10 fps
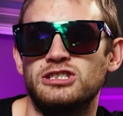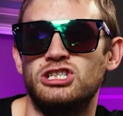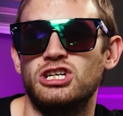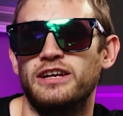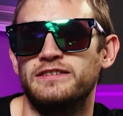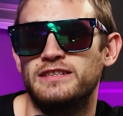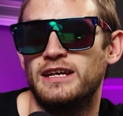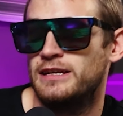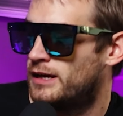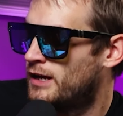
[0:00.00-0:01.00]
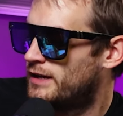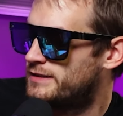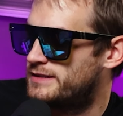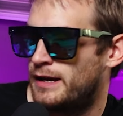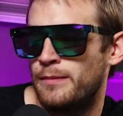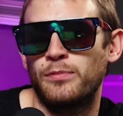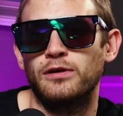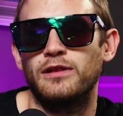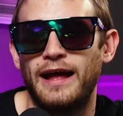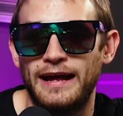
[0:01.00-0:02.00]
Justin
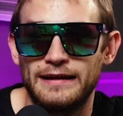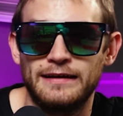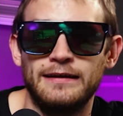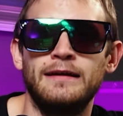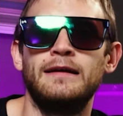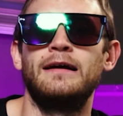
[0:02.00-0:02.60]
Timberlake.